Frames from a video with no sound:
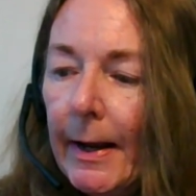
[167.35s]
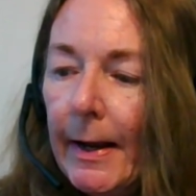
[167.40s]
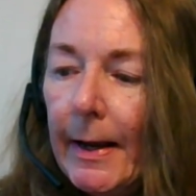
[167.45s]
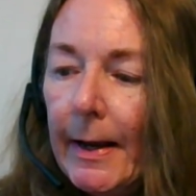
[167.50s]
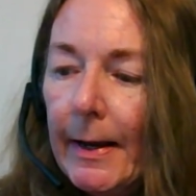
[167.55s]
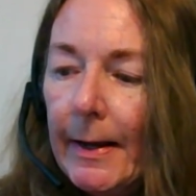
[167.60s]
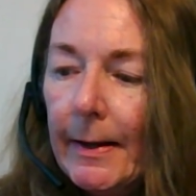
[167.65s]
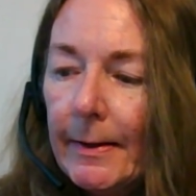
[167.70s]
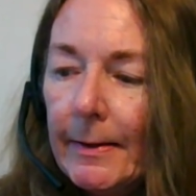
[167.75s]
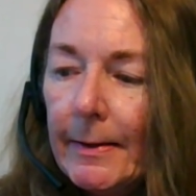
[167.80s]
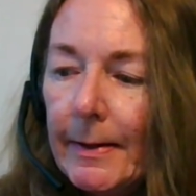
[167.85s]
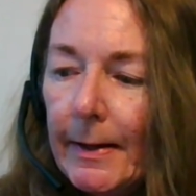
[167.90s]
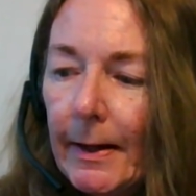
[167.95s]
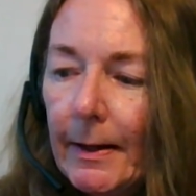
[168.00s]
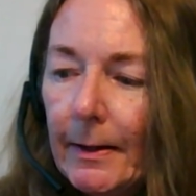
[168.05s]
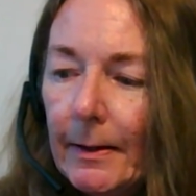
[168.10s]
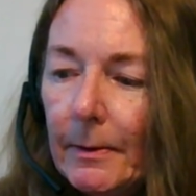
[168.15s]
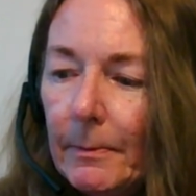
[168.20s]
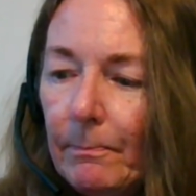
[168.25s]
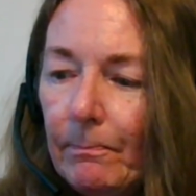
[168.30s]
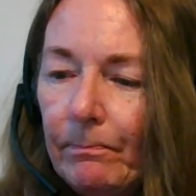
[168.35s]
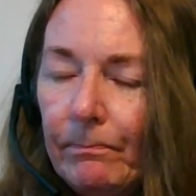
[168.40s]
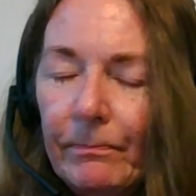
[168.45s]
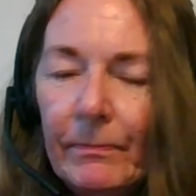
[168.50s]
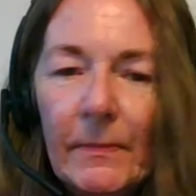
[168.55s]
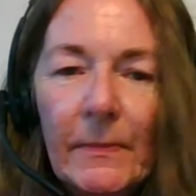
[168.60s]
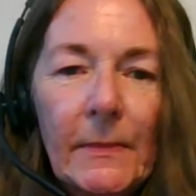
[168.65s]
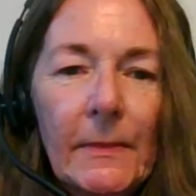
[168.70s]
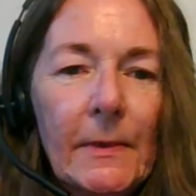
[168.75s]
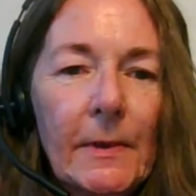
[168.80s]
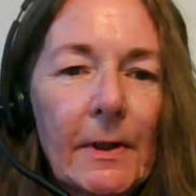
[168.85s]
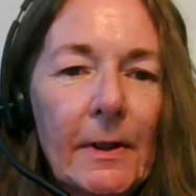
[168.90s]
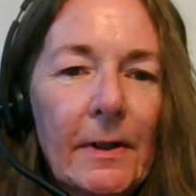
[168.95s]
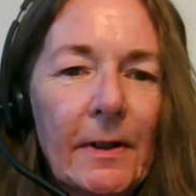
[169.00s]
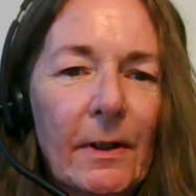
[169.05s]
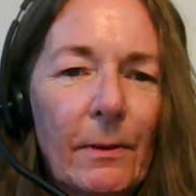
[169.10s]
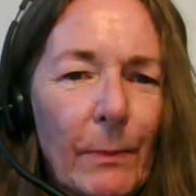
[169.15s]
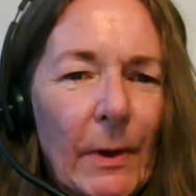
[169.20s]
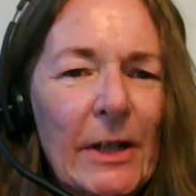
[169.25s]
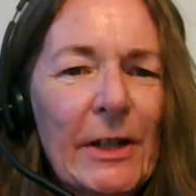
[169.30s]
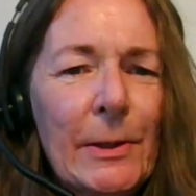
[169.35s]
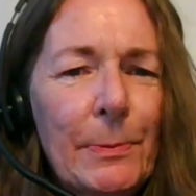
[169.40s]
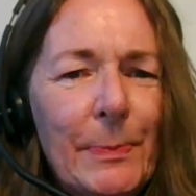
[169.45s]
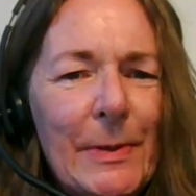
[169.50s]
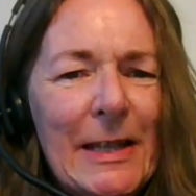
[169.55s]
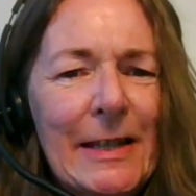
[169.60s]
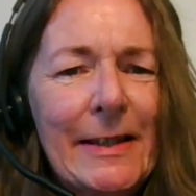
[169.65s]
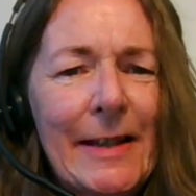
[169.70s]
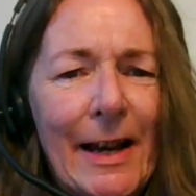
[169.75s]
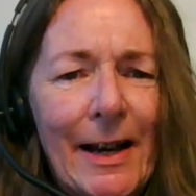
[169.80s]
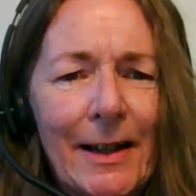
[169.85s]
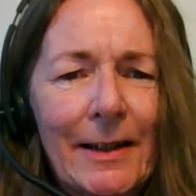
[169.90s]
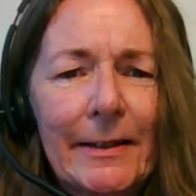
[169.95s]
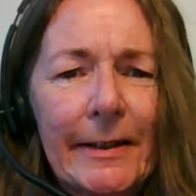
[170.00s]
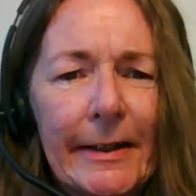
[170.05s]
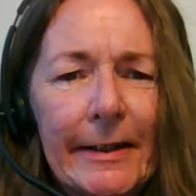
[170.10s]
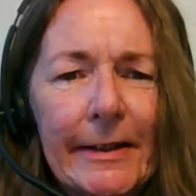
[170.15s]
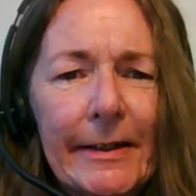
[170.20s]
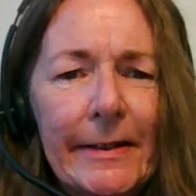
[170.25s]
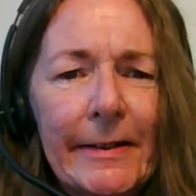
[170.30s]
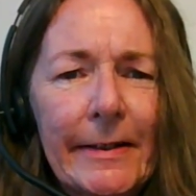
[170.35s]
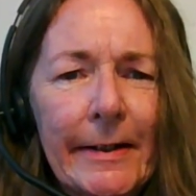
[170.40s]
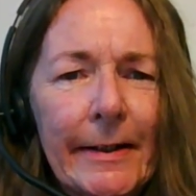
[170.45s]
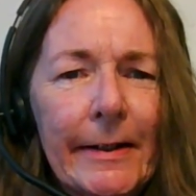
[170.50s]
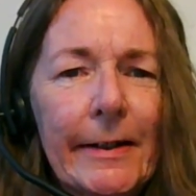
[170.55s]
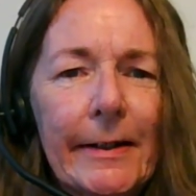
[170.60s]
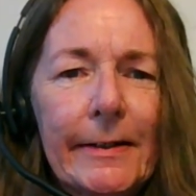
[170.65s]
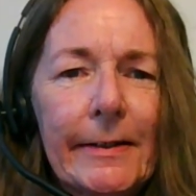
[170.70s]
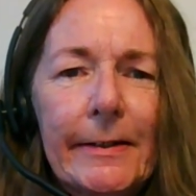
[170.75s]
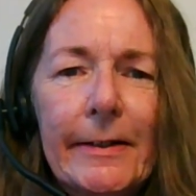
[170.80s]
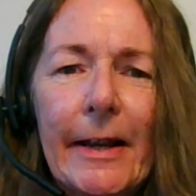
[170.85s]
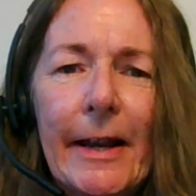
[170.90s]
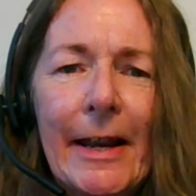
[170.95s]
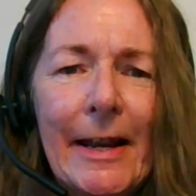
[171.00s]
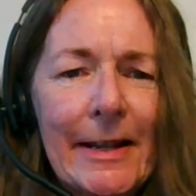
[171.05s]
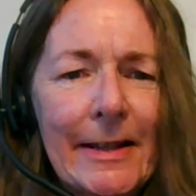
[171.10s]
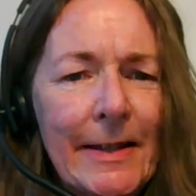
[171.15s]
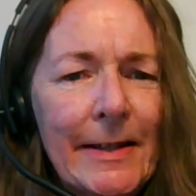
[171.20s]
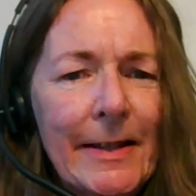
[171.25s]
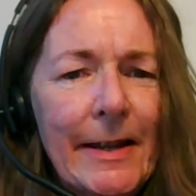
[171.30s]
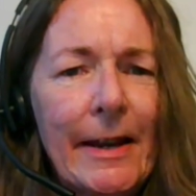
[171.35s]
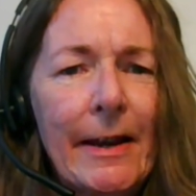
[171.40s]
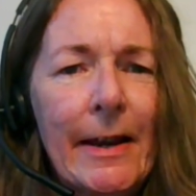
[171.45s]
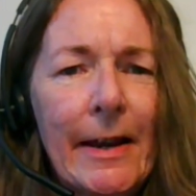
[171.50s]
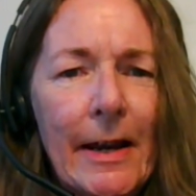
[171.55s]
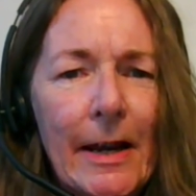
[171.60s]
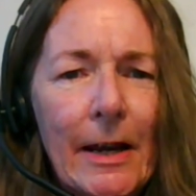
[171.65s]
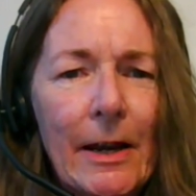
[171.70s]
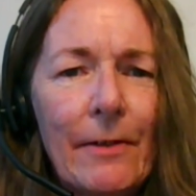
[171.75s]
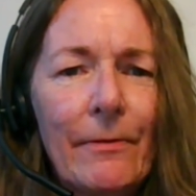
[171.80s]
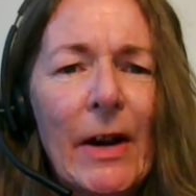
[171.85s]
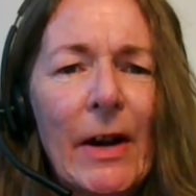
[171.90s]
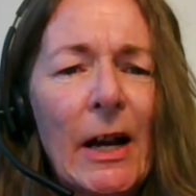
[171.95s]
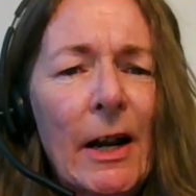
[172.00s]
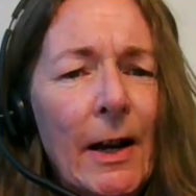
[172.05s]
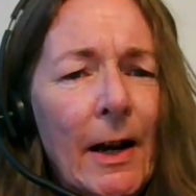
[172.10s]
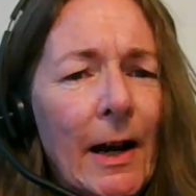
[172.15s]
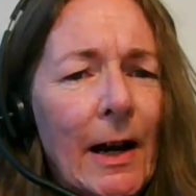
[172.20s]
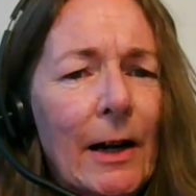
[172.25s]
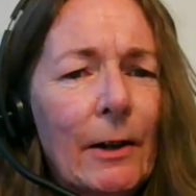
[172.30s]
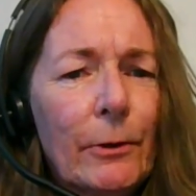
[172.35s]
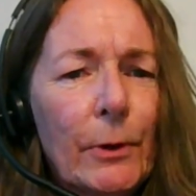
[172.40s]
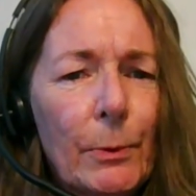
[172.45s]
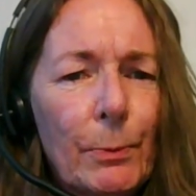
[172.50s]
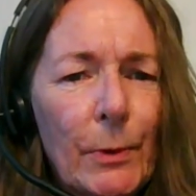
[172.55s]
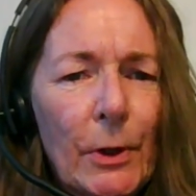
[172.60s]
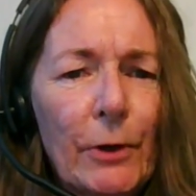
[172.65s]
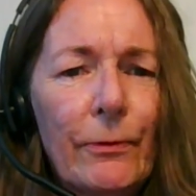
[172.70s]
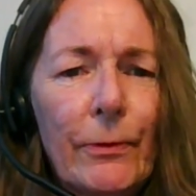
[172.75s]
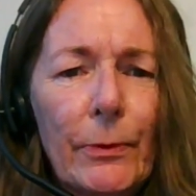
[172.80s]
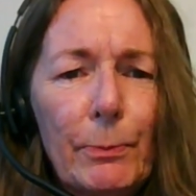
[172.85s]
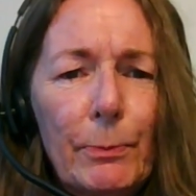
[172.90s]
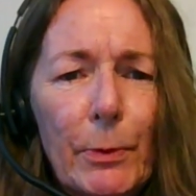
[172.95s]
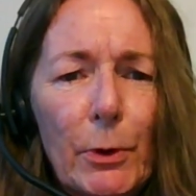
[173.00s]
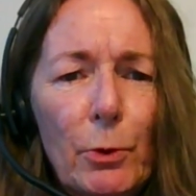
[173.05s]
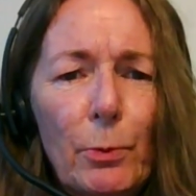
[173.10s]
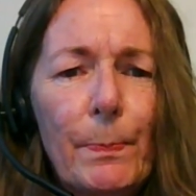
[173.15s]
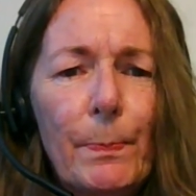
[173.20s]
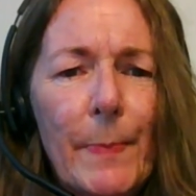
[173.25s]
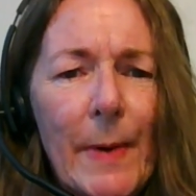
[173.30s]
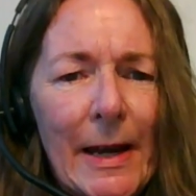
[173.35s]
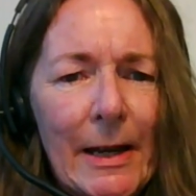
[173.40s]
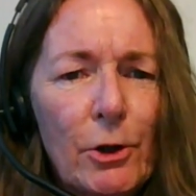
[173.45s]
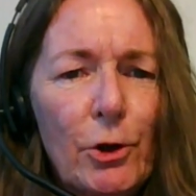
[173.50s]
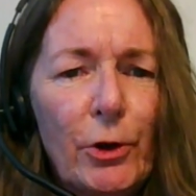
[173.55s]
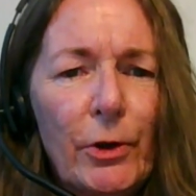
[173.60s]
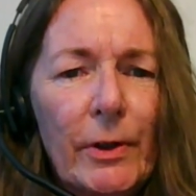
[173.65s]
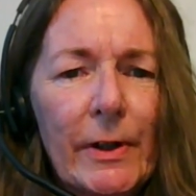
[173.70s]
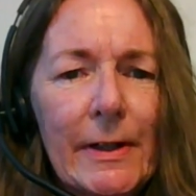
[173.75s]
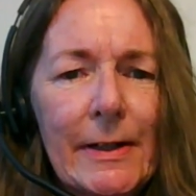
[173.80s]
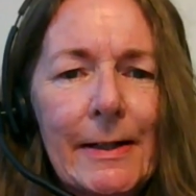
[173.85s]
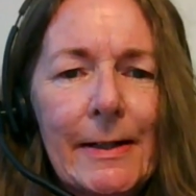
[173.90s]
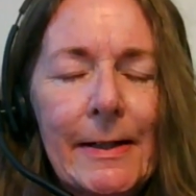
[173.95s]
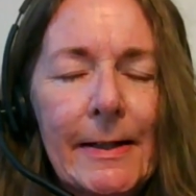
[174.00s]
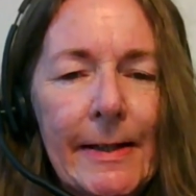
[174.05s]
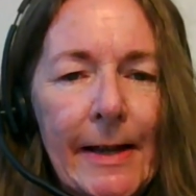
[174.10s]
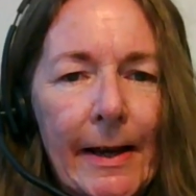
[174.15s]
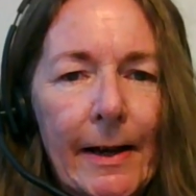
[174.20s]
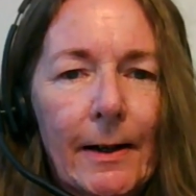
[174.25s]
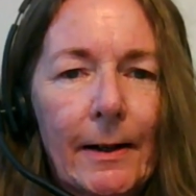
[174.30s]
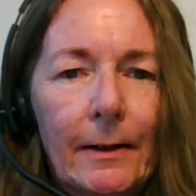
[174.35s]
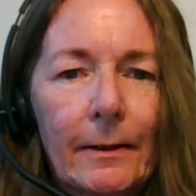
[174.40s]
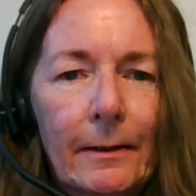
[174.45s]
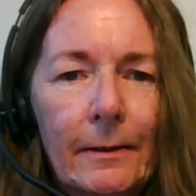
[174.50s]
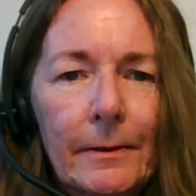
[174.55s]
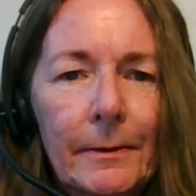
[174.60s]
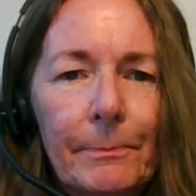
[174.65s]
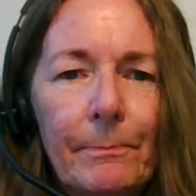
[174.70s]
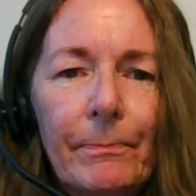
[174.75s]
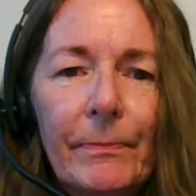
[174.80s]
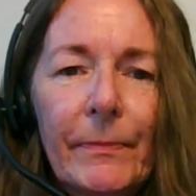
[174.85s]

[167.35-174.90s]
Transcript: And um, most bizarrely, it has to have a removable battery cell.